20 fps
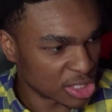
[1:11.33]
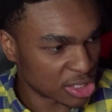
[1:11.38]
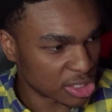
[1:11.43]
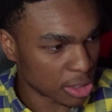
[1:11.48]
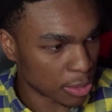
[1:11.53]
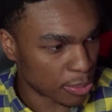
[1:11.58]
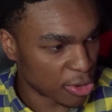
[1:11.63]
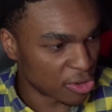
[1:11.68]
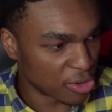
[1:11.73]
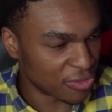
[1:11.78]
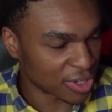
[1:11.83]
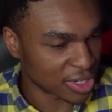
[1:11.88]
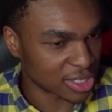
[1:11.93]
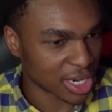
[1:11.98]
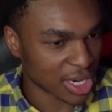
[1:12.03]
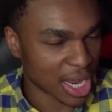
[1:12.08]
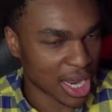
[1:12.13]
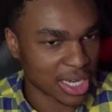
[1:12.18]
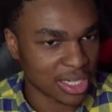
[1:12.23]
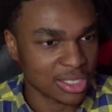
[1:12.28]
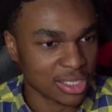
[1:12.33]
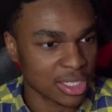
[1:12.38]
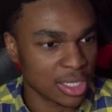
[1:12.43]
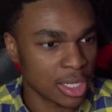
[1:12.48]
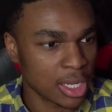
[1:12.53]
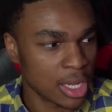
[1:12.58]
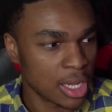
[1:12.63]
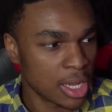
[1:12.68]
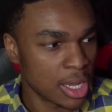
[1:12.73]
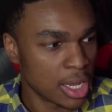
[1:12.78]
the perfect size.
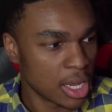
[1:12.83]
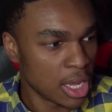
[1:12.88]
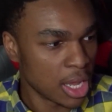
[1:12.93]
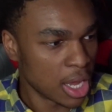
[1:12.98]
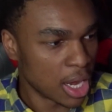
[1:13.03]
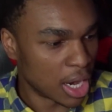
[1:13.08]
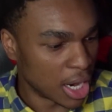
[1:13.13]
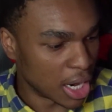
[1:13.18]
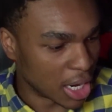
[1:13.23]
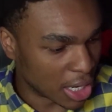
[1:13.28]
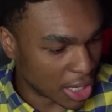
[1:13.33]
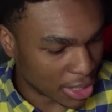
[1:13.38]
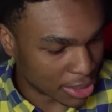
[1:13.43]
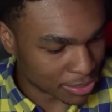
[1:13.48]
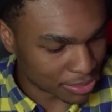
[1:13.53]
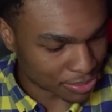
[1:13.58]
I